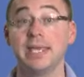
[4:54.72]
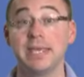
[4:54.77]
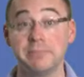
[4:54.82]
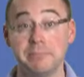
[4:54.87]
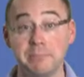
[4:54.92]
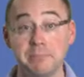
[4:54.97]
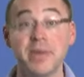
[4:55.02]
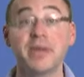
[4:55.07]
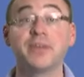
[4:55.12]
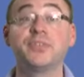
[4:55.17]

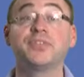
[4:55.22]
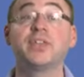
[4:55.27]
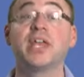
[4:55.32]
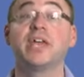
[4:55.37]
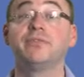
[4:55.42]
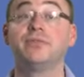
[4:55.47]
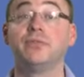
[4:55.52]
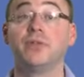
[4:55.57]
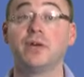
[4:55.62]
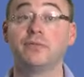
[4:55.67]
It must
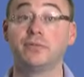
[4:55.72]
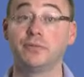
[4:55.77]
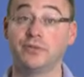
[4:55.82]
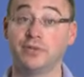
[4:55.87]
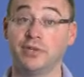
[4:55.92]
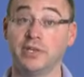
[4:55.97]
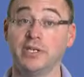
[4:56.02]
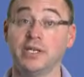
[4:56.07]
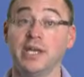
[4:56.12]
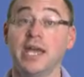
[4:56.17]
have
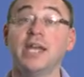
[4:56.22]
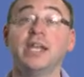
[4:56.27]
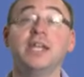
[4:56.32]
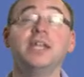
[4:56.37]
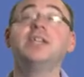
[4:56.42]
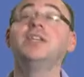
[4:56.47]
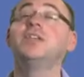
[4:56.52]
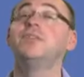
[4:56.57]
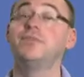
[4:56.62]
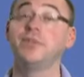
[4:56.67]
novelty and
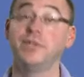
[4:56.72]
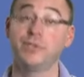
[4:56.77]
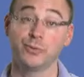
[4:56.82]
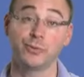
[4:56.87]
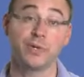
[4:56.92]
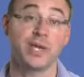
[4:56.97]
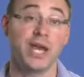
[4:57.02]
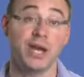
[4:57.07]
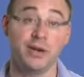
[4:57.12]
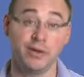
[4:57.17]

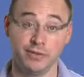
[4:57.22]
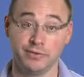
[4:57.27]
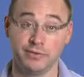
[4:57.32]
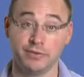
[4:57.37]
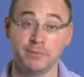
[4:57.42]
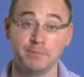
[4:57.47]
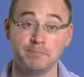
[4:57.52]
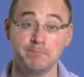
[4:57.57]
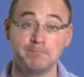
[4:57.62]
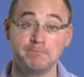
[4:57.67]
individual
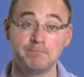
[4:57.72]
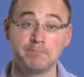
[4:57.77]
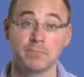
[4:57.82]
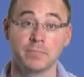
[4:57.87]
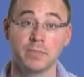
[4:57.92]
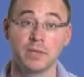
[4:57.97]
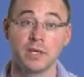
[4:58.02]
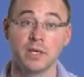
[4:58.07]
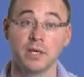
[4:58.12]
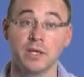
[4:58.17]
character.
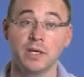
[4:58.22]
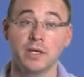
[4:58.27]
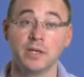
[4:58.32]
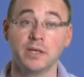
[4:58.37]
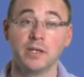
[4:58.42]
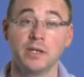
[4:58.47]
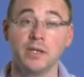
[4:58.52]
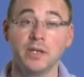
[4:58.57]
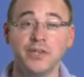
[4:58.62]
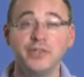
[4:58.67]

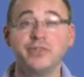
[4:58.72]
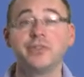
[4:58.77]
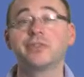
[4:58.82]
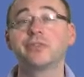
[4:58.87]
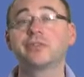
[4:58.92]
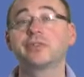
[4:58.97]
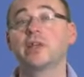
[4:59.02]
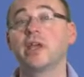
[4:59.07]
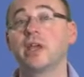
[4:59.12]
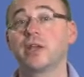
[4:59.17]

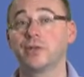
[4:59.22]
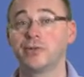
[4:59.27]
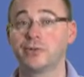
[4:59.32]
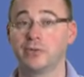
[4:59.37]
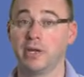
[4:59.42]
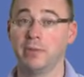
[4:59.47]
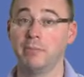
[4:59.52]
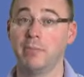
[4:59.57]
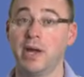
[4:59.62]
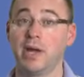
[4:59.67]
Just like a
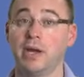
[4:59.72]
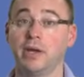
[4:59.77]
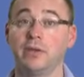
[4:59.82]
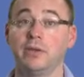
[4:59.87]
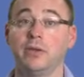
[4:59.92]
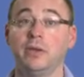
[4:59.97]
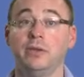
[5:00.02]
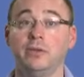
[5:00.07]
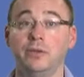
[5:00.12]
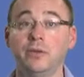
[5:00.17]

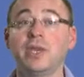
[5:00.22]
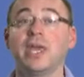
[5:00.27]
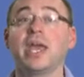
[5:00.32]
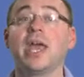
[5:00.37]
trademark, you